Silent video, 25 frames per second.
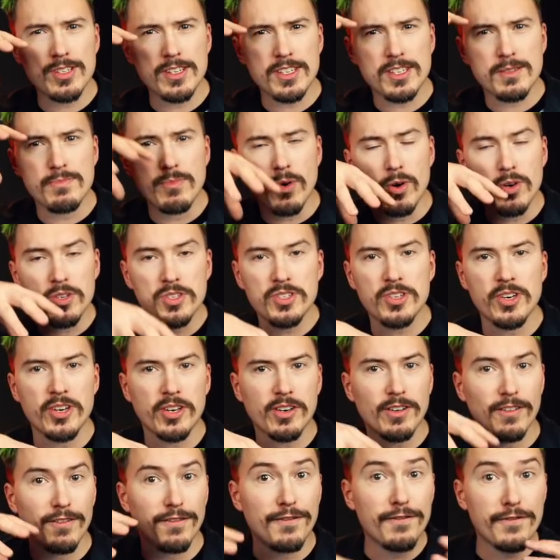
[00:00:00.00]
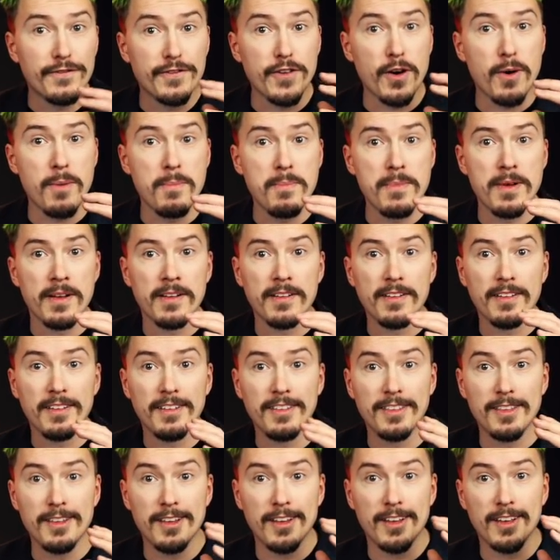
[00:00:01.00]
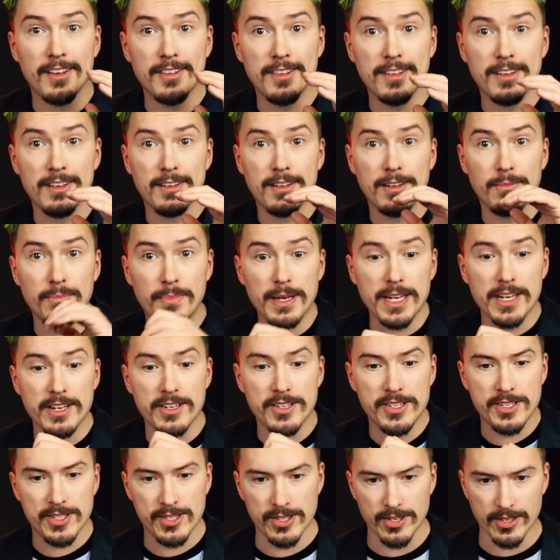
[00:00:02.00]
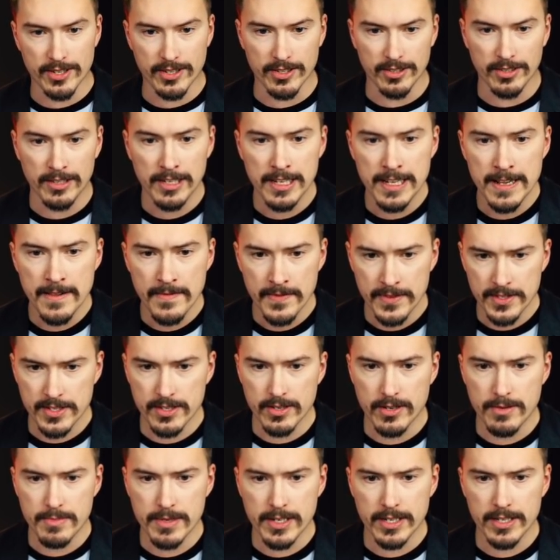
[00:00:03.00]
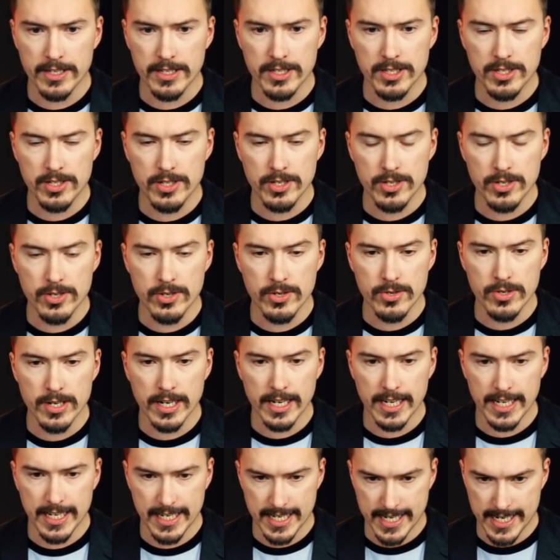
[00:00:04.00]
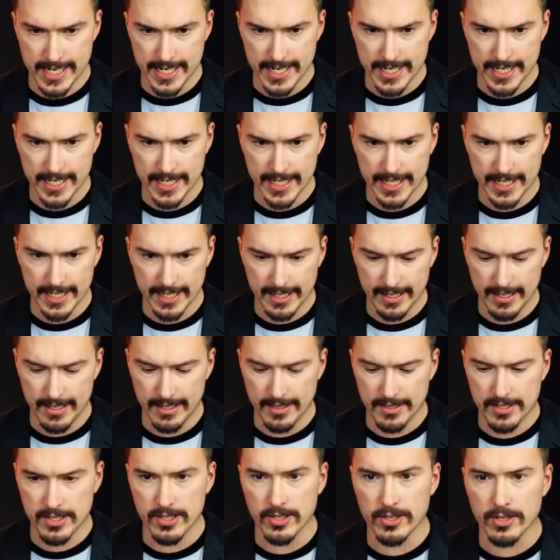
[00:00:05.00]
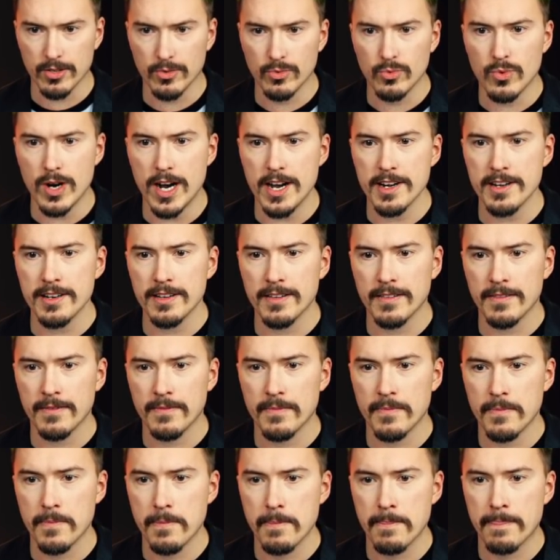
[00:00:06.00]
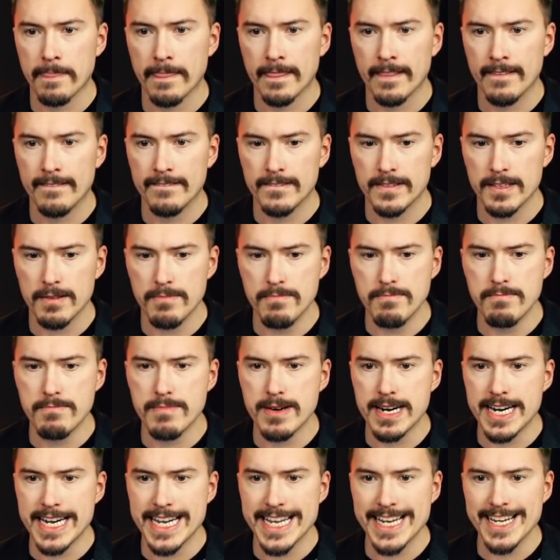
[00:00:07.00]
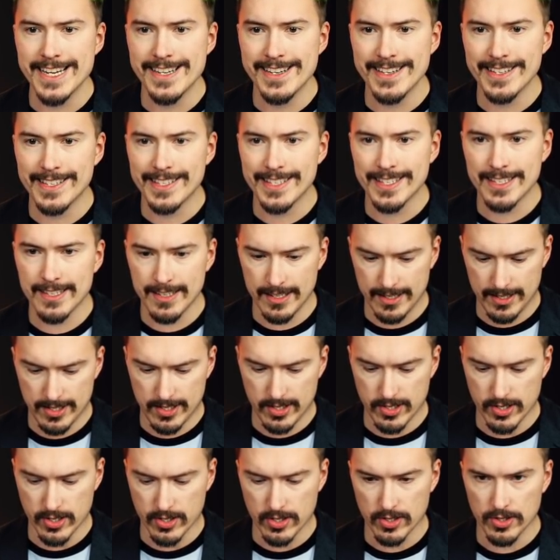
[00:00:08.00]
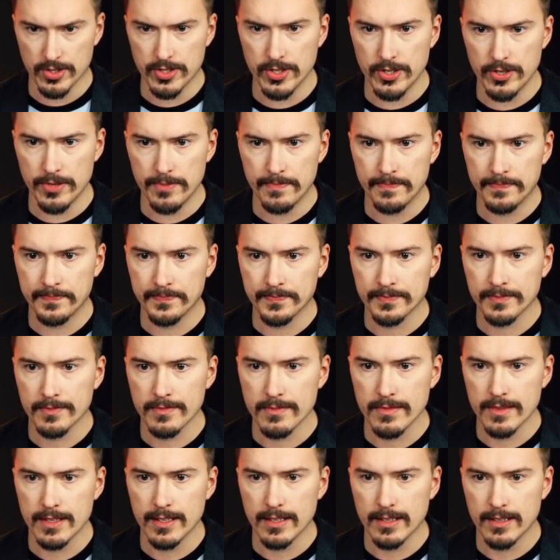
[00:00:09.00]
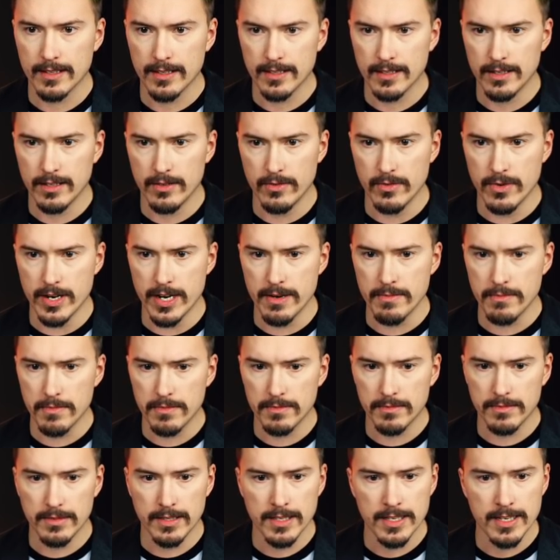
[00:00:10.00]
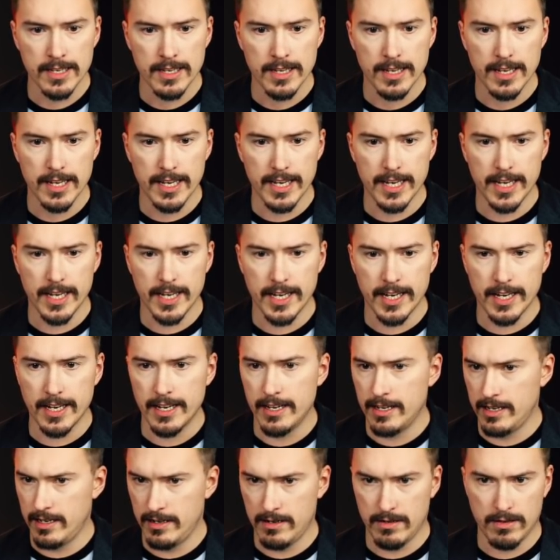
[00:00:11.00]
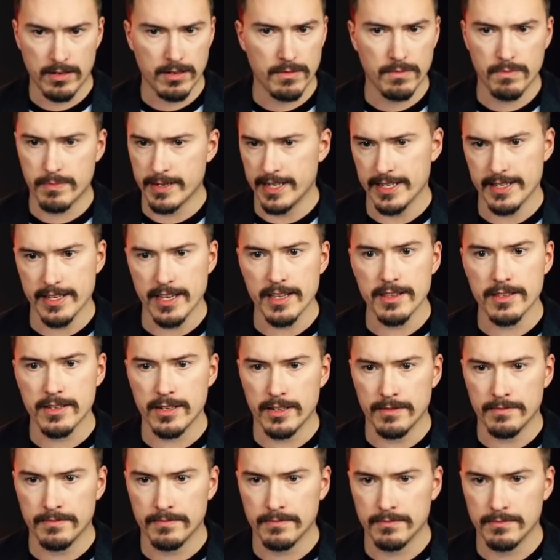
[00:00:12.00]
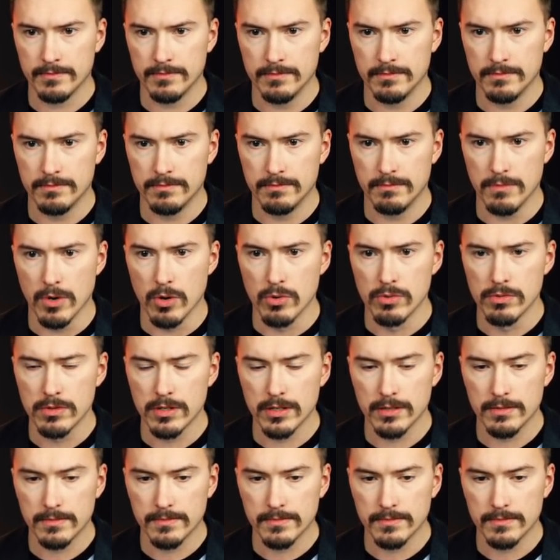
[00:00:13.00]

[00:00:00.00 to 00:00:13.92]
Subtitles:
small circle from the bigger circle. So I'm gonna do circle 1 minus circle 2. Wow. And press enter. Bonk.